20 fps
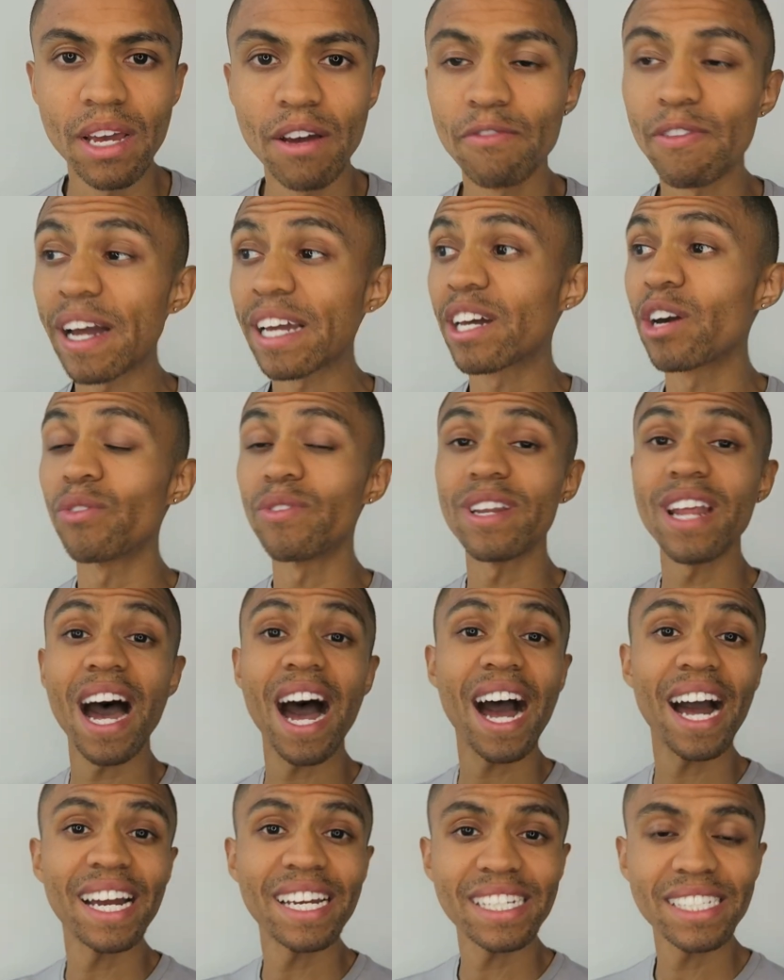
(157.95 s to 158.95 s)
FICO
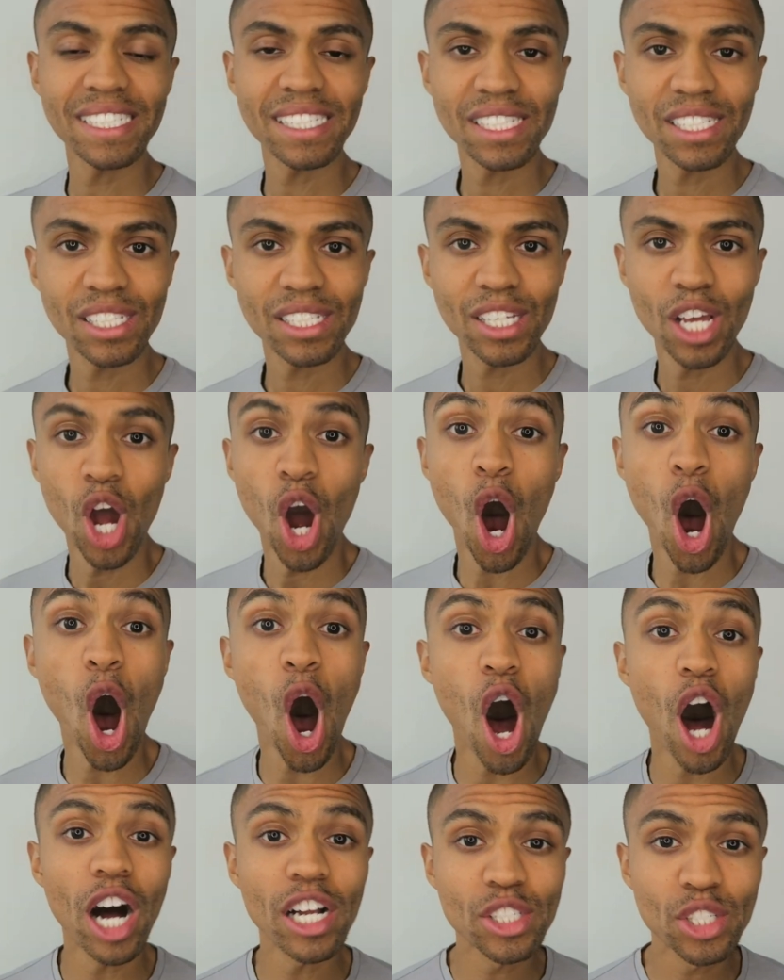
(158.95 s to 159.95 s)
9s,
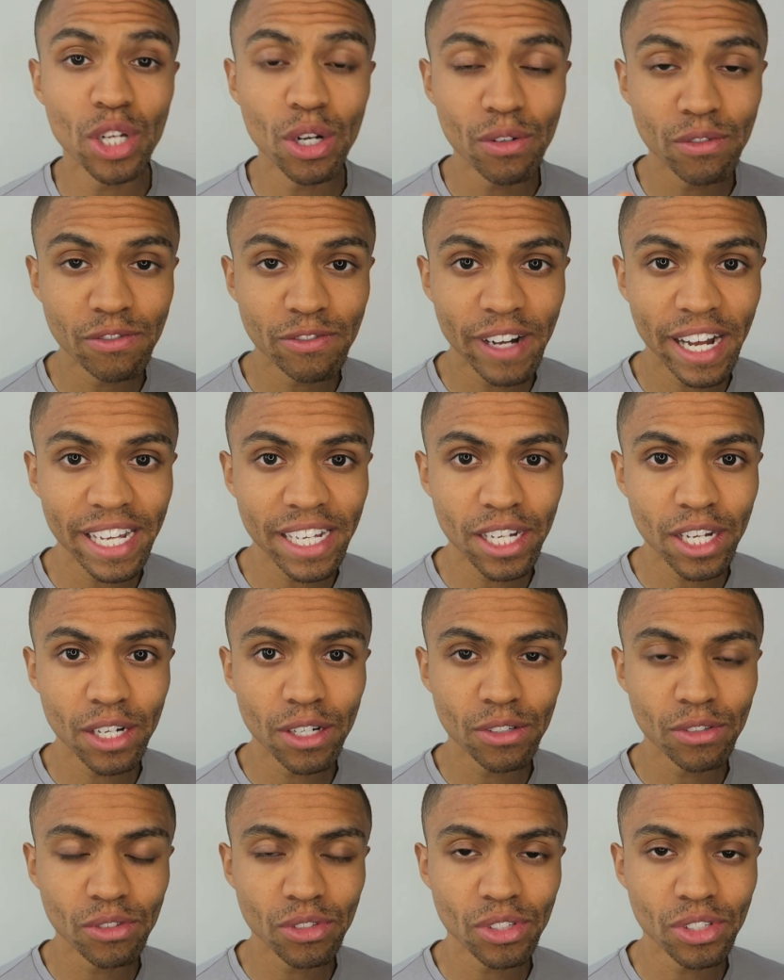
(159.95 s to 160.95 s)
auto
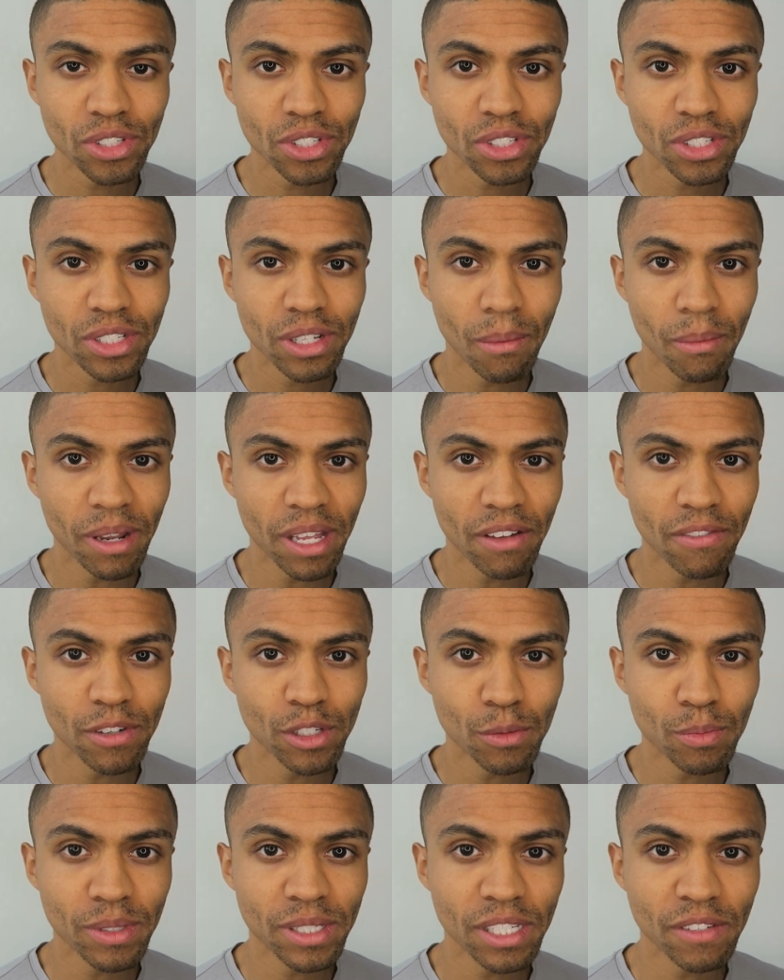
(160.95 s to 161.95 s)
FICOs. I'm gonna give you
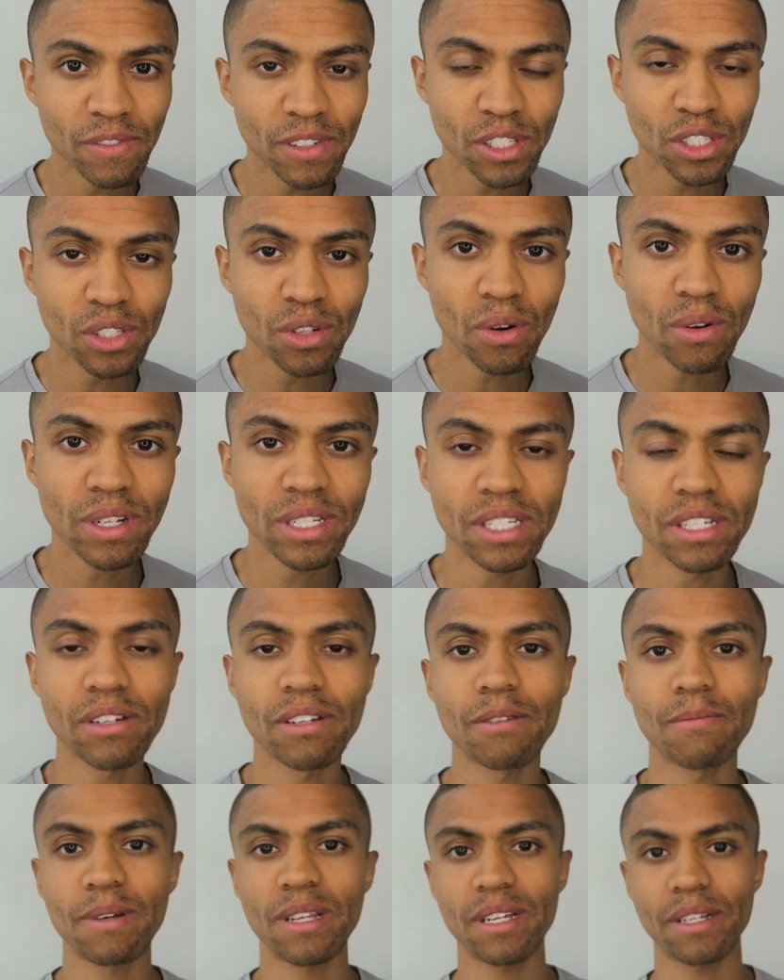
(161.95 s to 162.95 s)
specific stories here
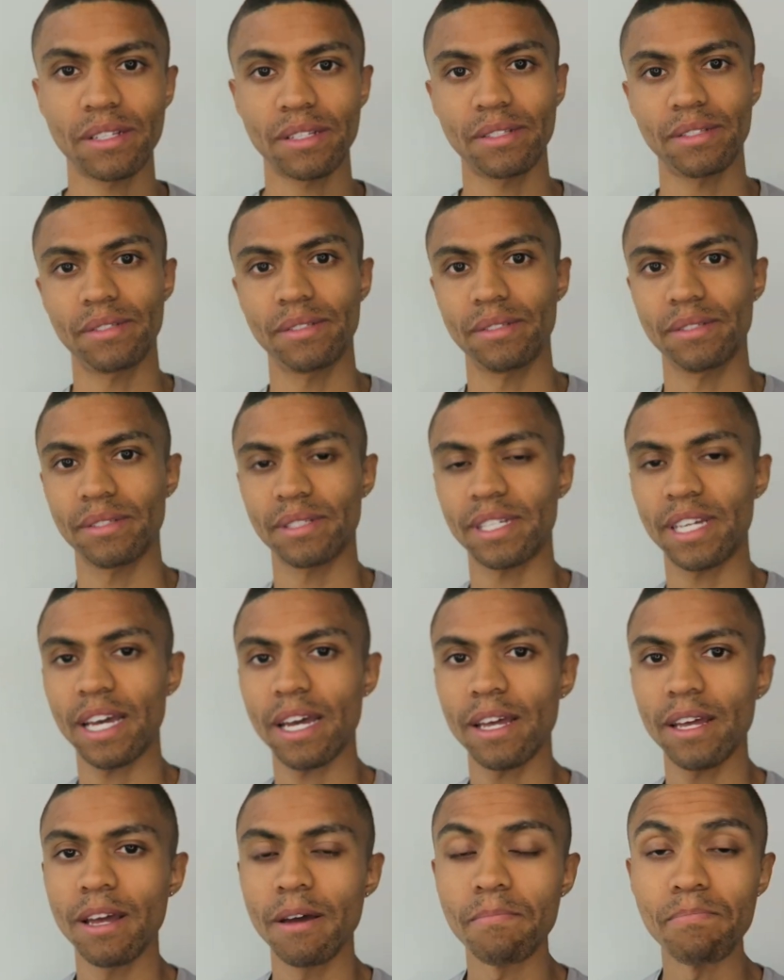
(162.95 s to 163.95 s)
in a minute,
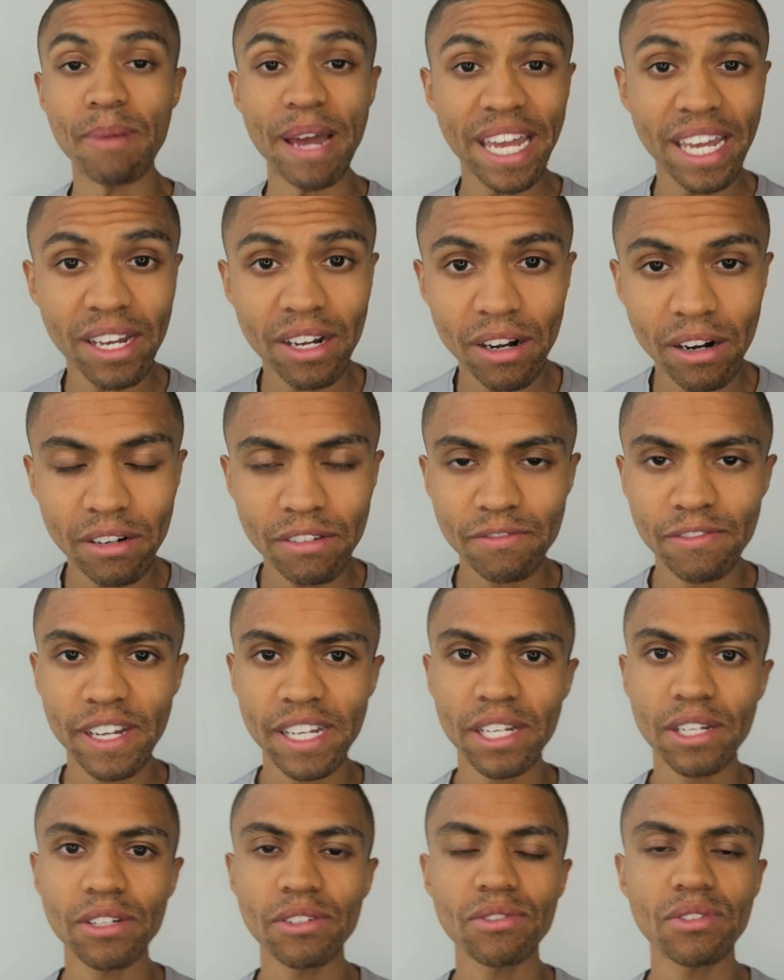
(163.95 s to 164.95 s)
okay? Bank card
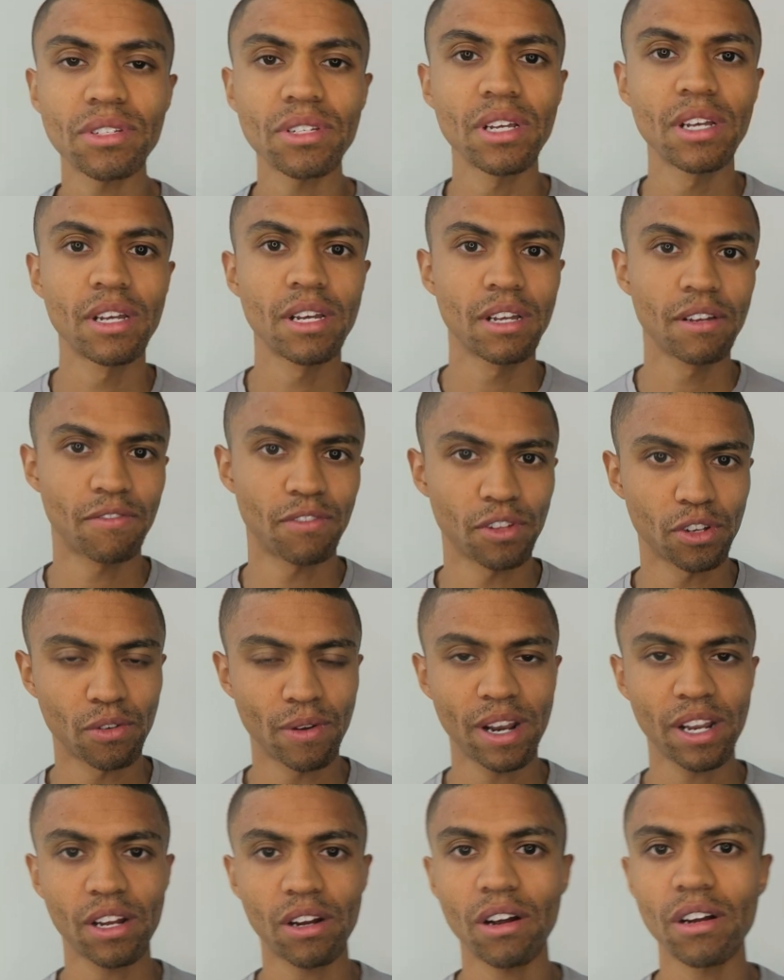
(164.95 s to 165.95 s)
FICOs for the
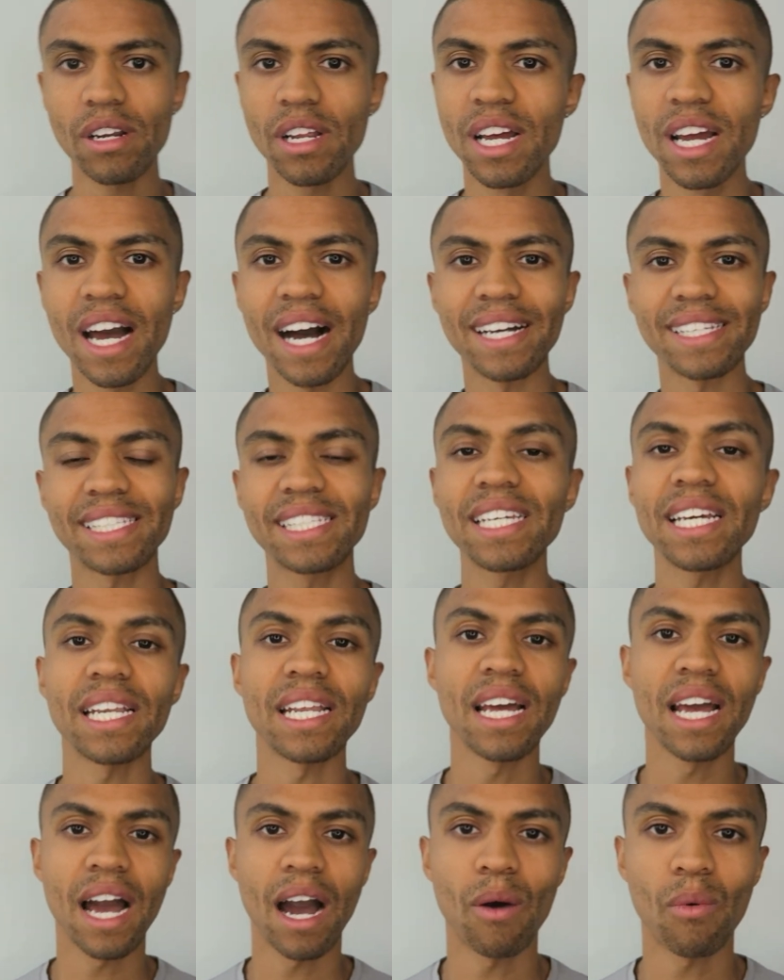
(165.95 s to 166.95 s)
credit card. I see
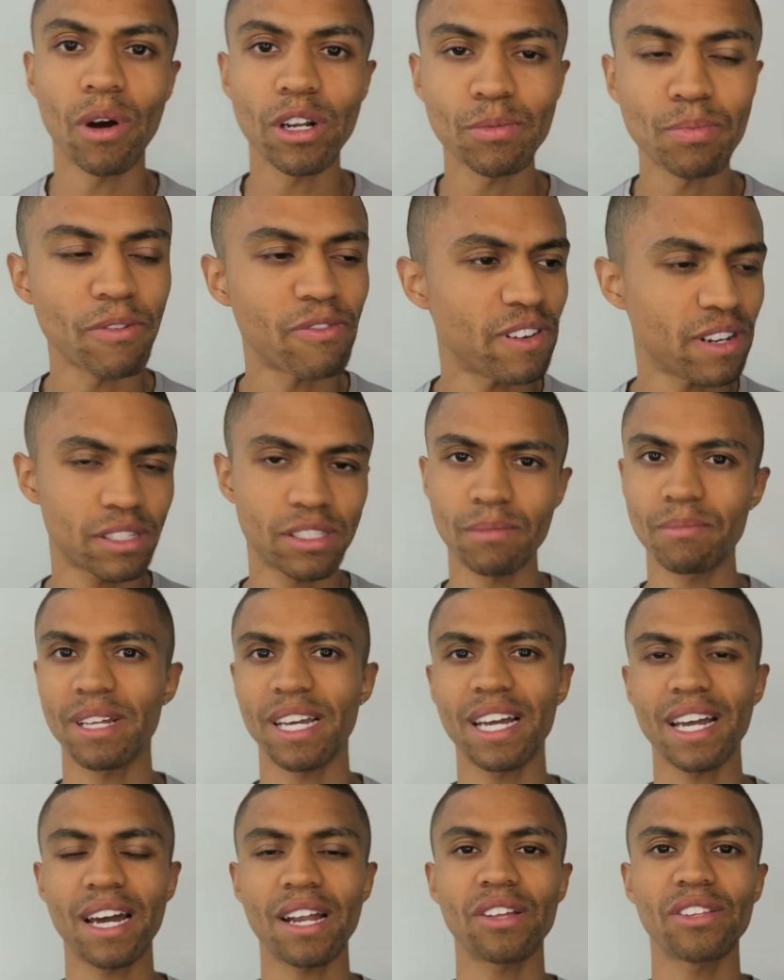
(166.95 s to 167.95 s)
it, I watch my FICOs, I'm
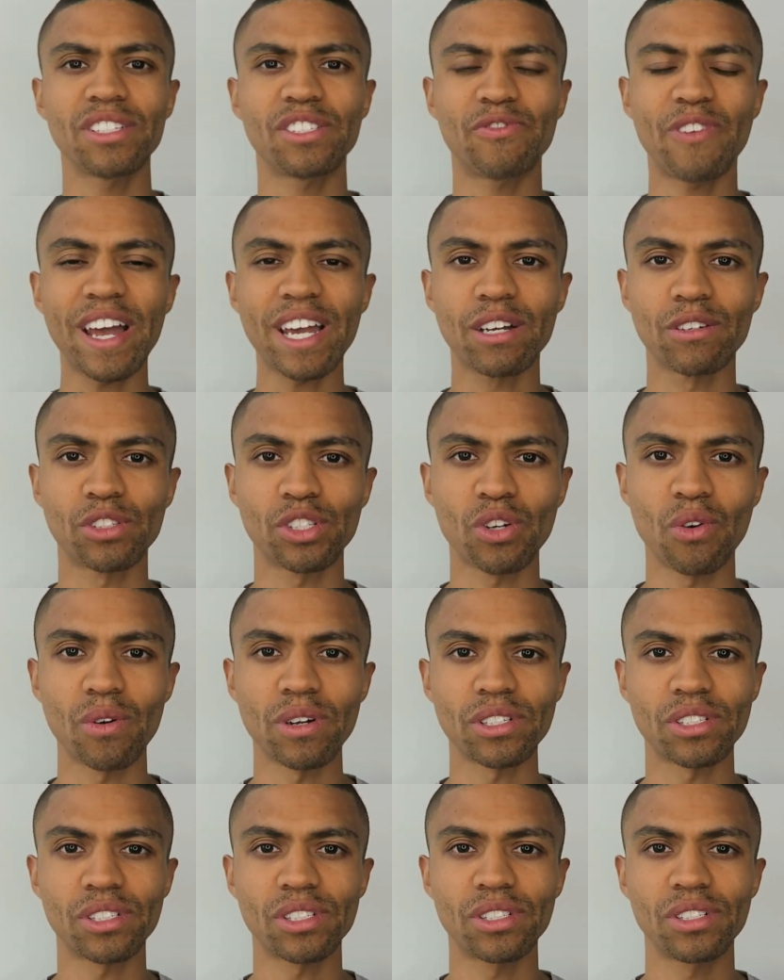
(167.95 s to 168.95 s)
like, I got all these FICO
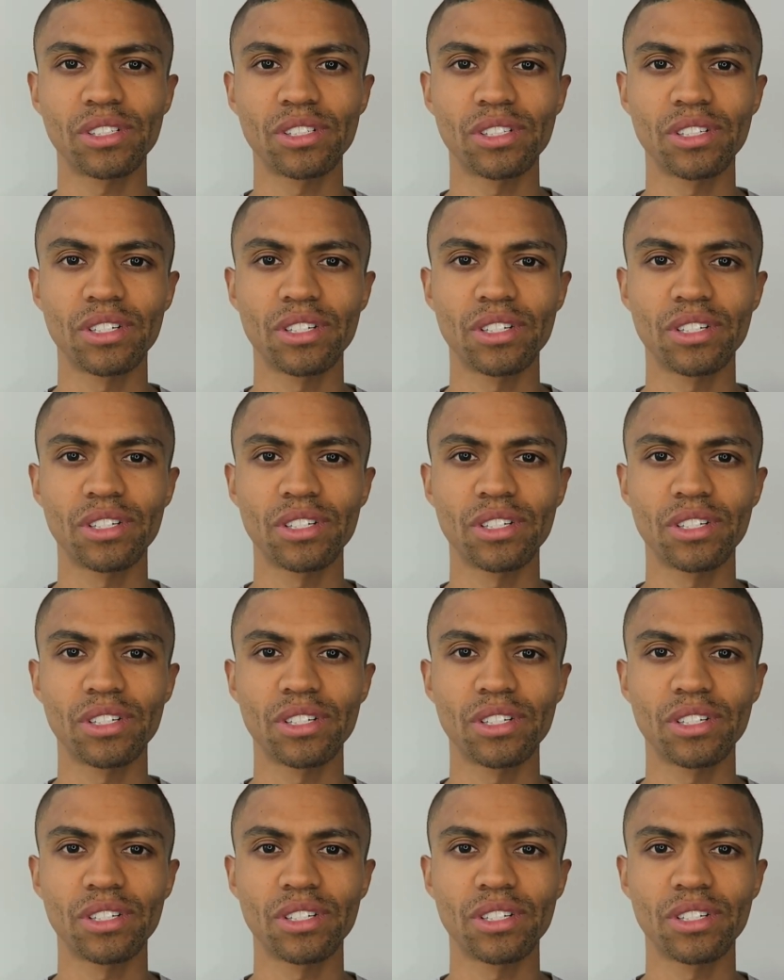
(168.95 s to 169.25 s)
scores.